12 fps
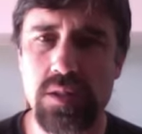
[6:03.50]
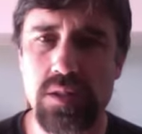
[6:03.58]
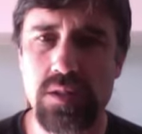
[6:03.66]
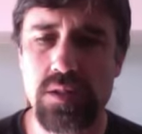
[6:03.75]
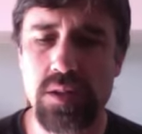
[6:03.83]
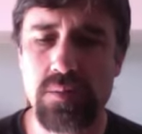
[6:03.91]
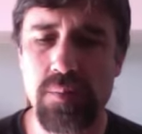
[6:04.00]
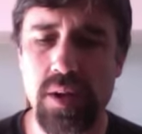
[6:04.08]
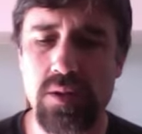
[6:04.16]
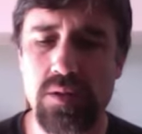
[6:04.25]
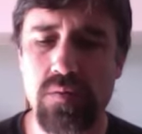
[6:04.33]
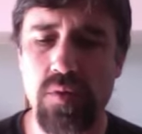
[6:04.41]
years and 6
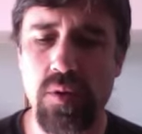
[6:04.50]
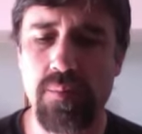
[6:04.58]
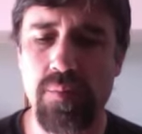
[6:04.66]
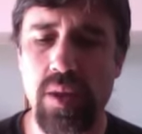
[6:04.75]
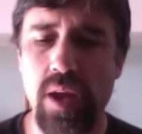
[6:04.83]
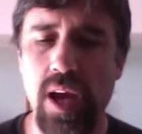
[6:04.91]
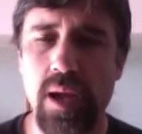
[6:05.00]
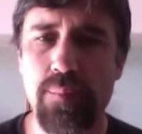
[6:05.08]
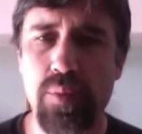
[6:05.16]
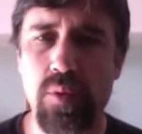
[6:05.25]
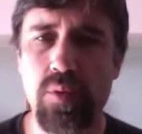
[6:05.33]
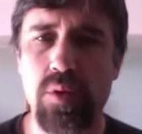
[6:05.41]
months from
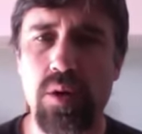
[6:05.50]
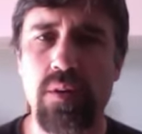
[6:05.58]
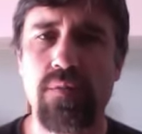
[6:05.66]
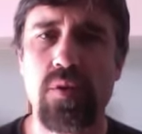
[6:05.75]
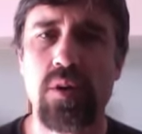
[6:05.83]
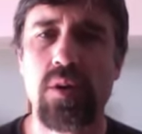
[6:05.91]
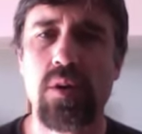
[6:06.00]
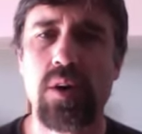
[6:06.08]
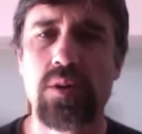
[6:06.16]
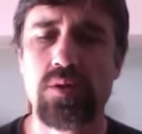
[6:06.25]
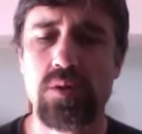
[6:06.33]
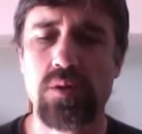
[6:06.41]
April
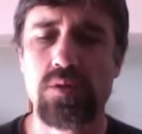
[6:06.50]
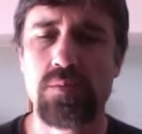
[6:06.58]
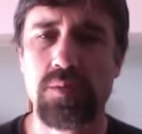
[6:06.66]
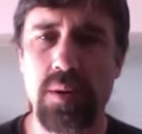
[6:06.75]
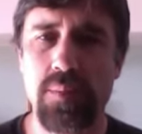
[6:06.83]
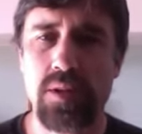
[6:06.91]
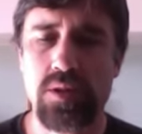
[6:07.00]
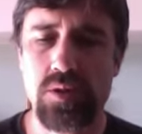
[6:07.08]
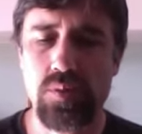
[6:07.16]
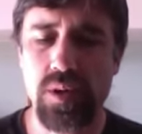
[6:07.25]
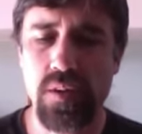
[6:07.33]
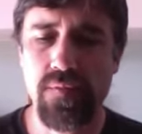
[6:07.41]
1949 to September
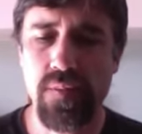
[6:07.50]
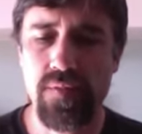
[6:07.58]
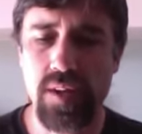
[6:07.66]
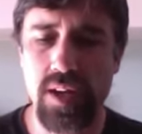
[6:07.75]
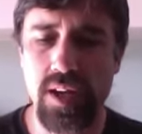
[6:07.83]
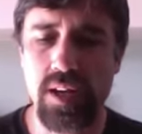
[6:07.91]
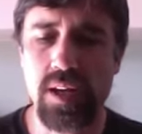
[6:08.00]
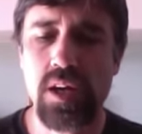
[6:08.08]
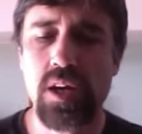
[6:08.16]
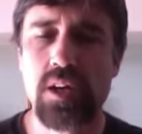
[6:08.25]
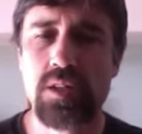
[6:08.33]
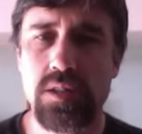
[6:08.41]
2015,
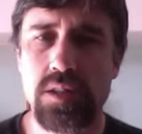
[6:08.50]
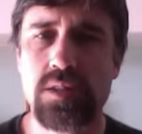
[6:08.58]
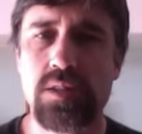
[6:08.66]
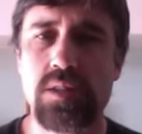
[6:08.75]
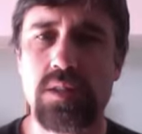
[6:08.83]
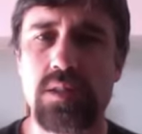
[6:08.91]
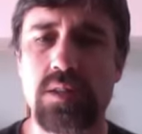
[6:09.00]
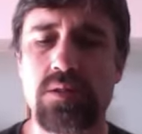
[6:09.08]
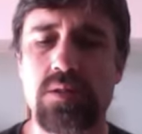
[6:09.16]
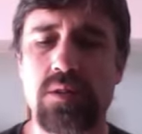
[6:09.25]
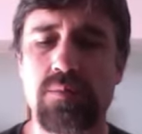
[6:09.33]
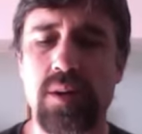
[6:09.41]
66 years
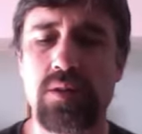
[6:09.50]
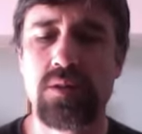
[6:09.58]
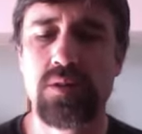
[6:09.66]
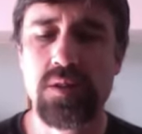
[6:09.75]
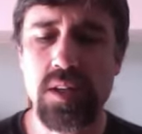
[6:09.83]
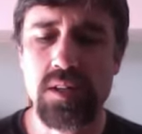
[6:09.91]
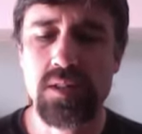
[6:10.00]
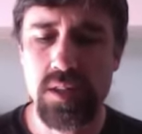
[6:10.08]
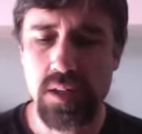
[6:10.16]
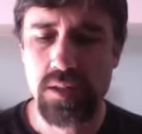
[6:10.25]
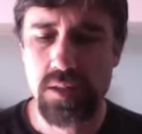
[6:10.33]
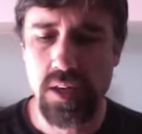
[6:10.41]
and 6 months,
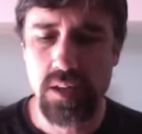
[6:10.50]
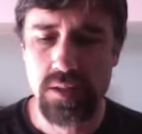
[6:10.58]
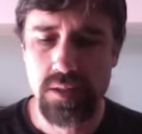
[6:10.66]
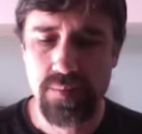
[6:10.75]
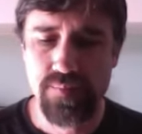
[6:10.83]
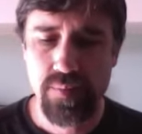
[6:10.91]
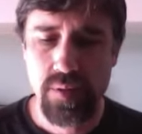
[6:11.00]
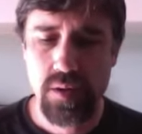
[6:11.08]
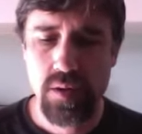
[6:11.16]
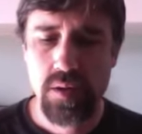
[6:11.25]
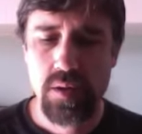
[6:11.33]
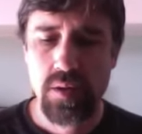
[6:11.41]
666.
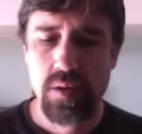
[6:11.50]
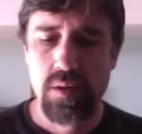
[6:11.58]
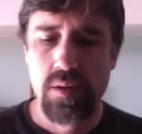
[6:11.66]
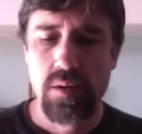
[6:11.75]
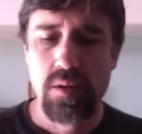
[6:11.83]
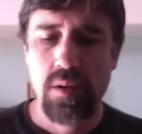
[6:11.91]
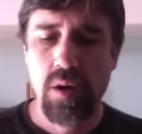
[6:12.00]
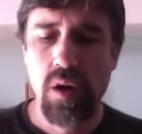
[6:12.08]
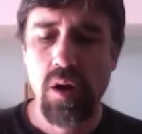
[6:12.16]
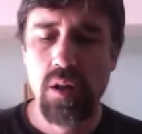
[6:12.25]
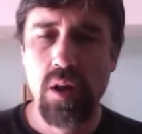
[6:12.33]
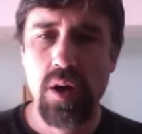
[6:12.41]

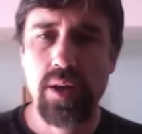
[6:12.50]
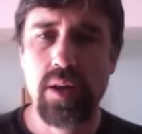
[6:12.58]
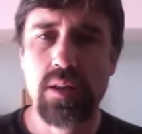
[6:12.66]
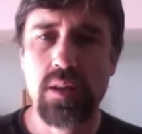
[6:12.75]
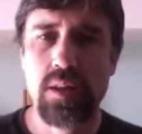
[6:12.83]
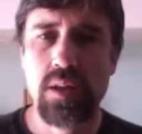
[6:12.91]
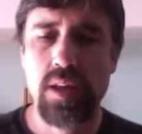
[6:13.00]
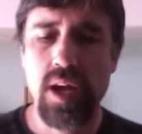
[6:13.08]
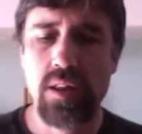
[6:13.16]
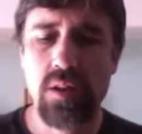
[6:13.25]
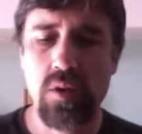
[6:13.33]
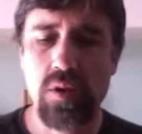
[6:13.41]
Highlighting that the
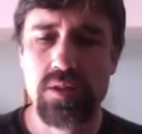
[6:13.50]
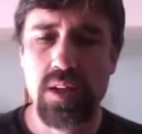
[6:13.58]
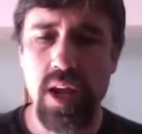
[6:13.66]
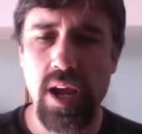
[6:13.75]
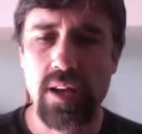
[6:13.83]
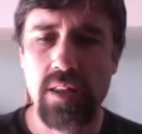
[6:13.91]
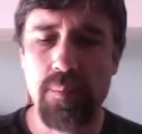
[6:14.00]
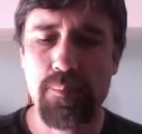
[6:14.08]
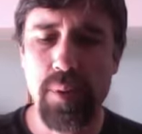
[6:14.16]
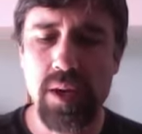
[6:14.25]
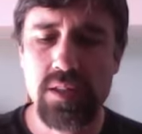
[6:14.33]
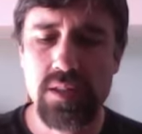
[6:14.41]
day of the Lord is at hand, the
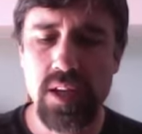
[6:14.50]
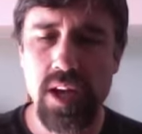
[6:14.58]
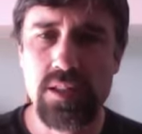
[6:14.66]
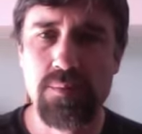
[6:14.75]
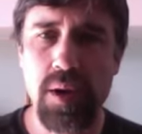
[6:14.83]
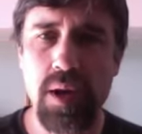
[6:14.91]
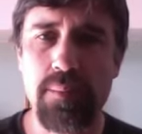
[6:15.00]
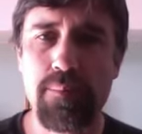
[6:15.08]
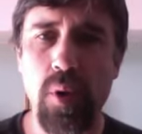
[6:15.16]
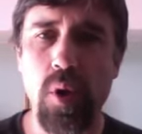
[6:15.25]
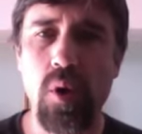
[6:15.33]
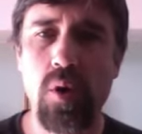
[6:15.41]
beast has been
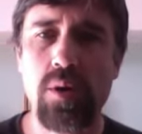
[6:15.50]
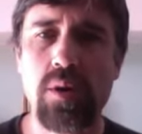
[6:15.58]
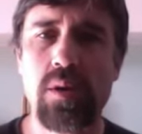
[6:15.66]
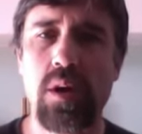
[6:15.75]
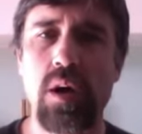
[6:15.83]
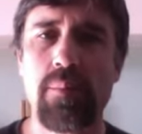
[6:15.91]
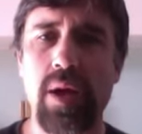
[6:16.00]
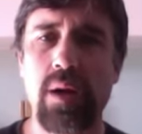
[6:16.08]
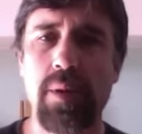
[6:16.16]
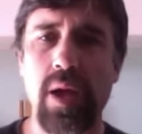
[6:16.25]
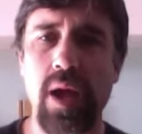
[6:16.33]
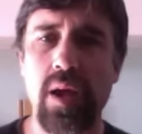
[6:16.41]
born,
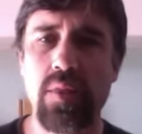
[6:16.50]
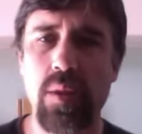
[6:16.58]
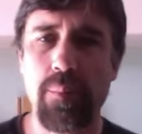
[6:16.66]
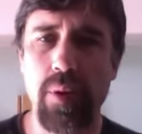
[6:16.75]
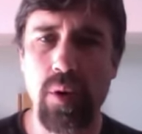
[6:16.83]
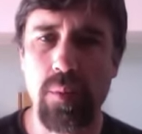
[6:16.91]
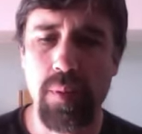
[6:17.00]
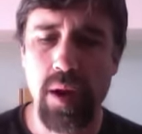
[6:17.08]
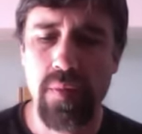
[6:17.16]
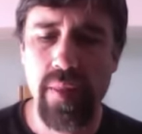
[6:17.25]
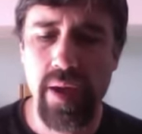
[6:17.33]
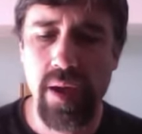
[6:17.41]
Obama and the Pope,
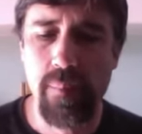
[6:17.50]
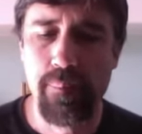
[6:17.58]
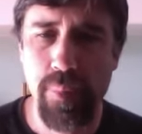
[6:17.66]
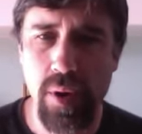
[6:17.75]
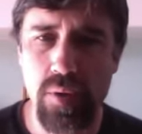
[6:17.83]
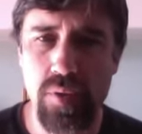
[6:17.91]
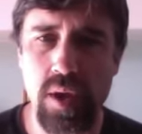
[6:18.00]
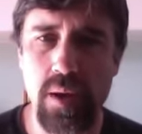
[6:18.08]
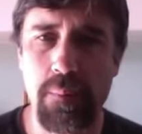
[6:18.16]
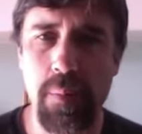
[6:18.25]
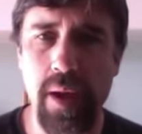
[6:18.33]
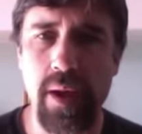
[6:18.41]
and they are both
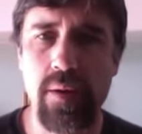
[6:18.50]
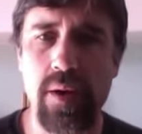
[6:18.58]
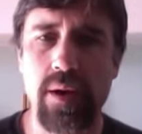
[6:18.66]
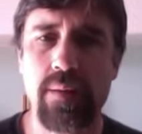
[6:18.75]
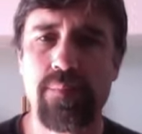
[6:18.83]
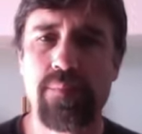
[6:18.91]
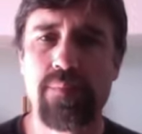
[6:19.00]
in power,